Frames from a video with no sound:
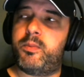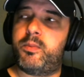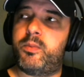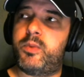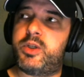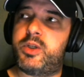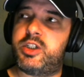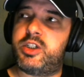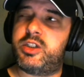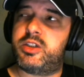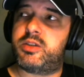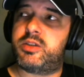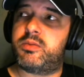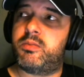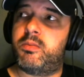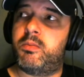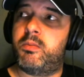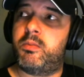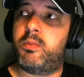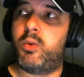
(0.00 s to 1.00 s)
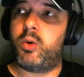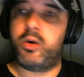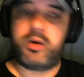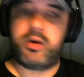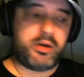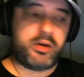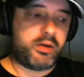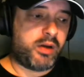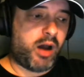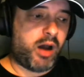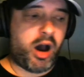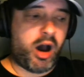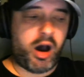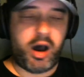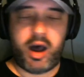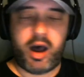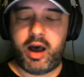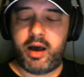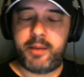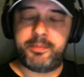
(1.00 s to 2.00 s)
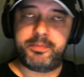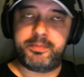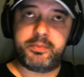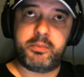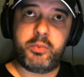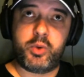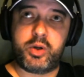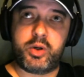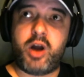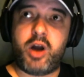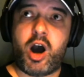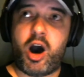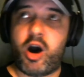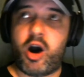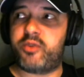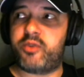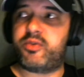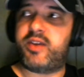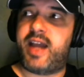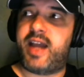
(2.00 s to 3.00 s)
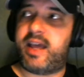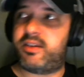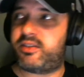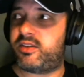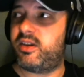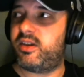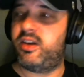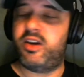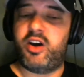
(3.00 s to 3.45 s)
which is more than half less